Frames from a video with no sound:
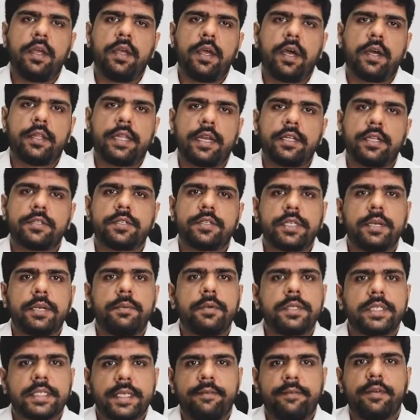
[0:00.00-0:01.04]
Uh, that is to say,
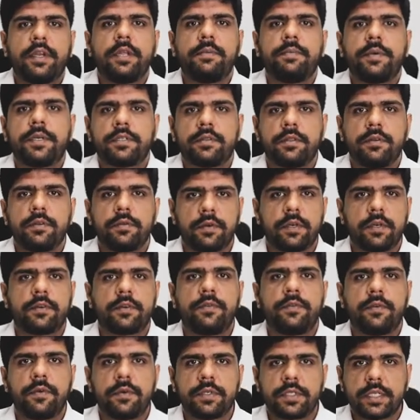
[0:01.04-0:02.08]
about 70% of the
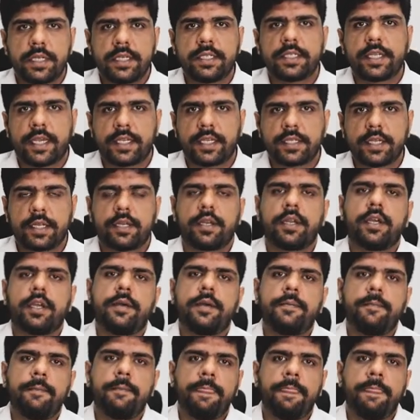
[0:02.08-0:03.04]
workforce is ex India.